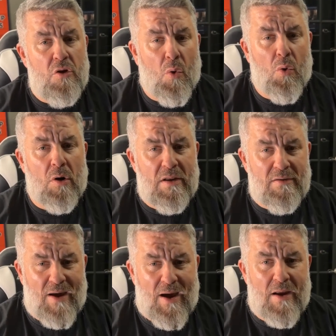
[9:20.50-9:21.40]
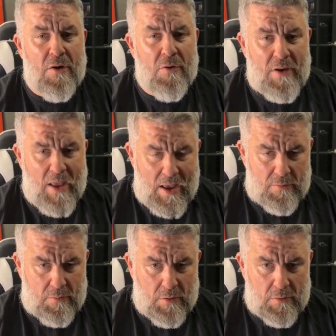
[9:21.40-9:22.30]
your entire
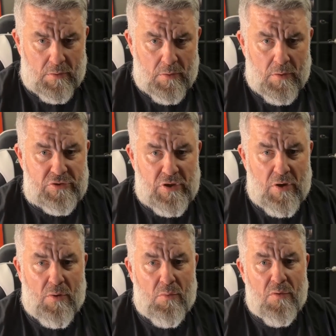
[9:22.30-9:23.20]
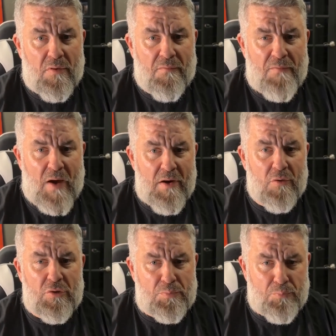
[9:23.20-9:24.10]
catalog. So the
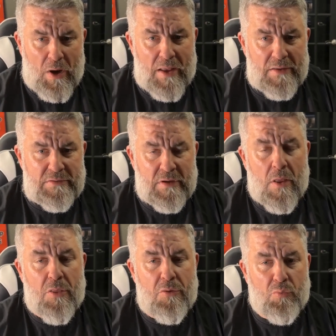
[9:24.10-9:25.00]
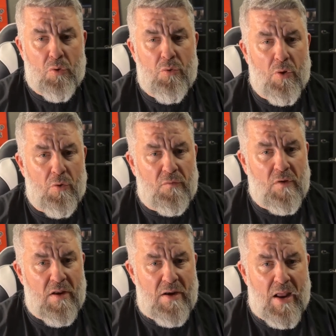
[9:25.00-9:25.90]
fire spreads through those
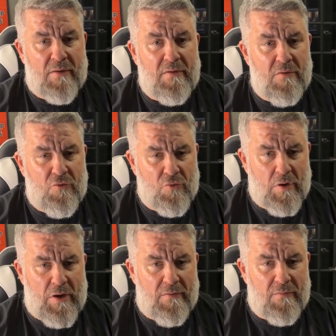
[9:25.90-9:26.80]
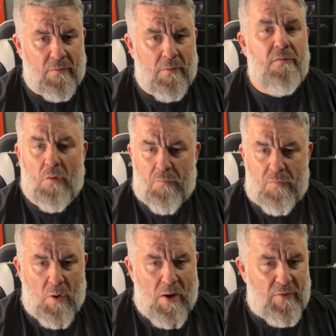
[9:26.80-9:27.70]
connected trees. So if
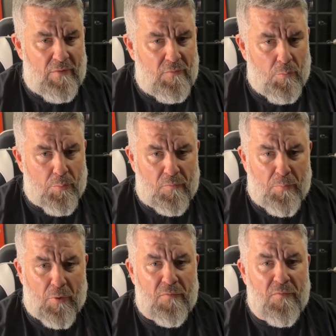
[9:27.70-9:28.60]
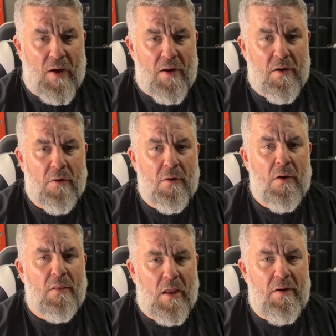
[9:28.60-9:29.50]
you have a super sparse fire,
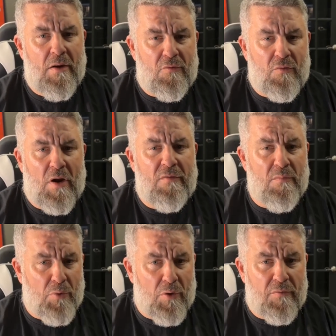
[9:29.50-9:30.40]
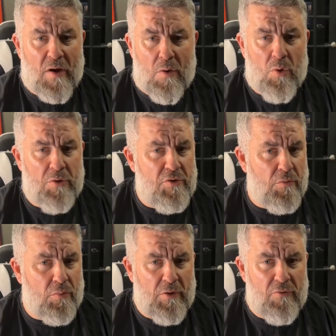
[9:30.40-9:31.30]
lightning strikes and burns out 1, 2,
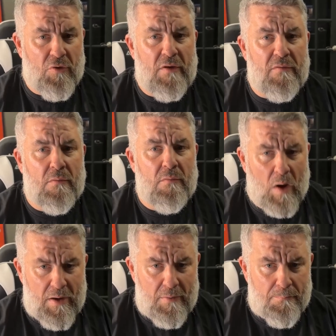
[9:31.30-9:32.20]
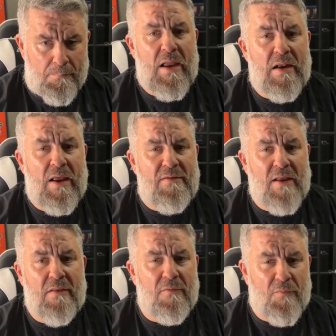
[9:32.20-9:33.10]
3 trees, right? In a
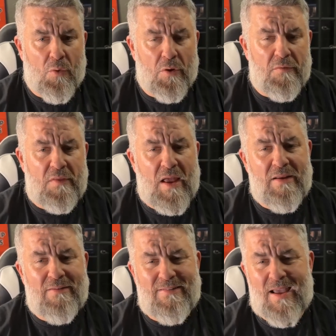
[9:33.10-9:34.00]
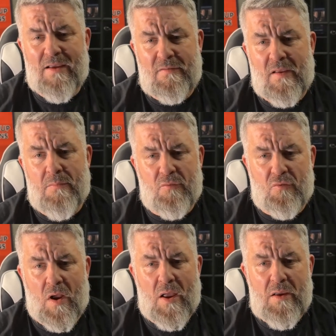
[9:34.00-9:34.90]
dense forest, that exact same
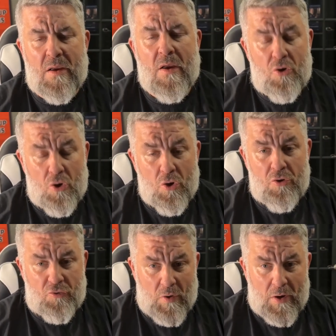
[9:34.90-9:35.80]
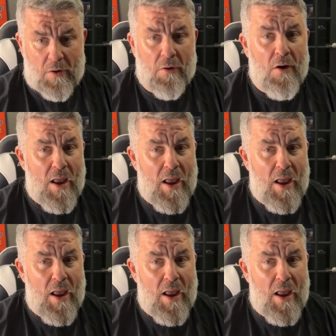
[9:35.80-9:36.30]
strike could trigger